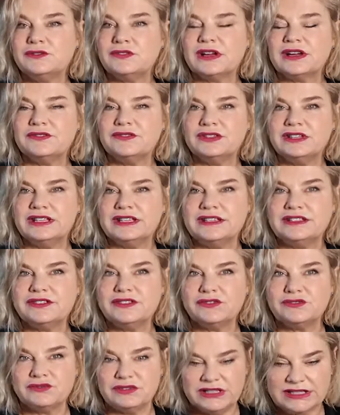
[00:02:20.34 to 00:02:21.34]
you've covered
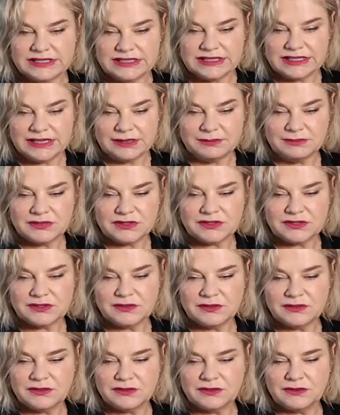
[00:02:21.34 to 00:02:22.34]
these three steps,
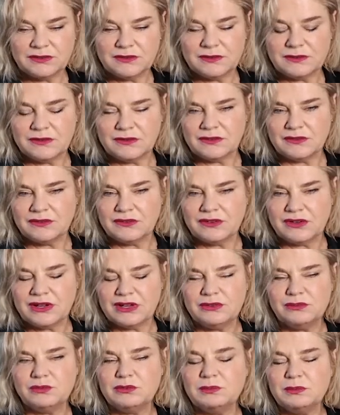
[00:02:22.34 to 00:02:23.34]

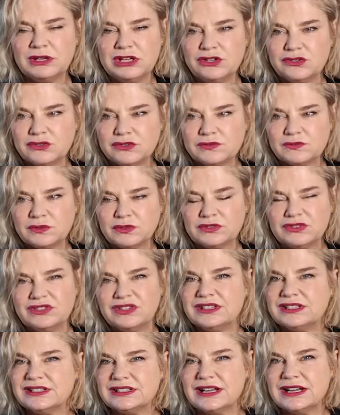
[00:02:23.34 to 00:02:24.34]
it would be useful to
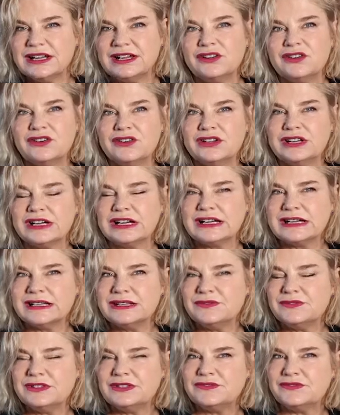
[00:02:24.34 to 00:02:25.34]
decide on a kind
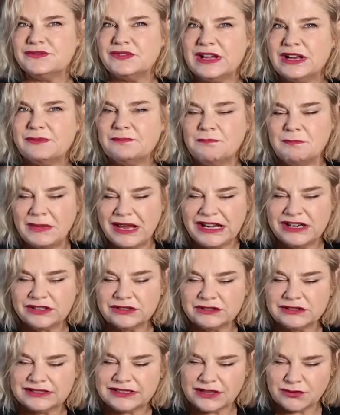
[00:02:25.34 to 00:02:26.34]
of
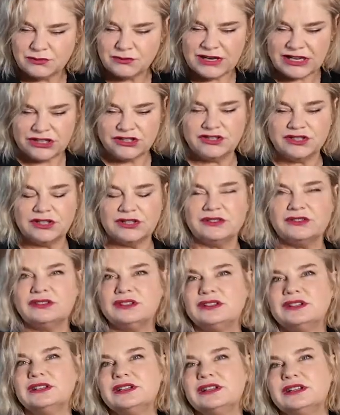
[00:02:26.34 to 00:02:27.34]
developmental direction
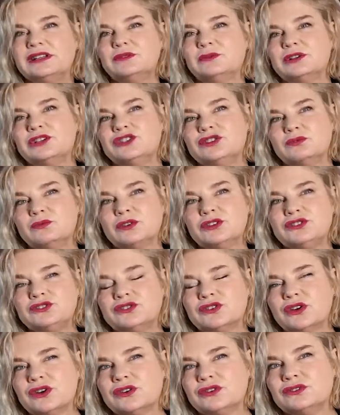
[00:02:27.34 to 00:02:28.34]
in which you want to
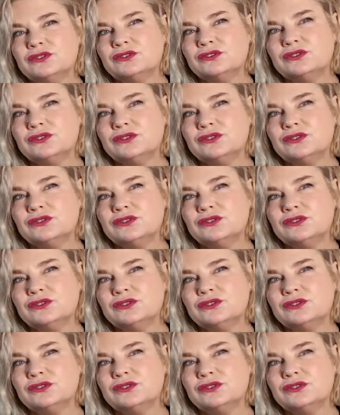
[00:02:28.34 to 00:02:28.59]
go.